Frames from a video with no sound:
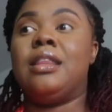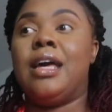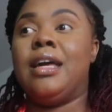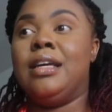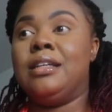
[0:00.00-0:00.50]

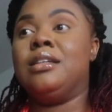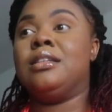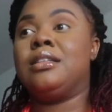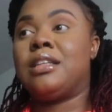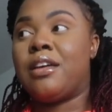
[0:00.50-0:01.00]
that it
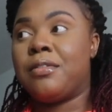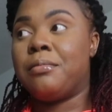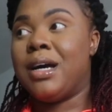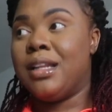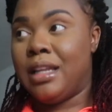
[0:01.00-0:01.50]
is saving
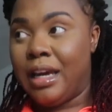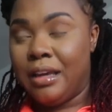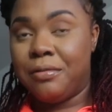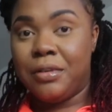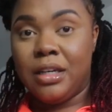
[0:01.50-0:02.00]
my
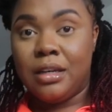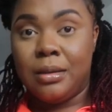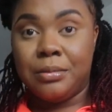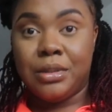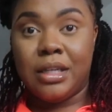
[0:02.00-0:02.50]
life when it comes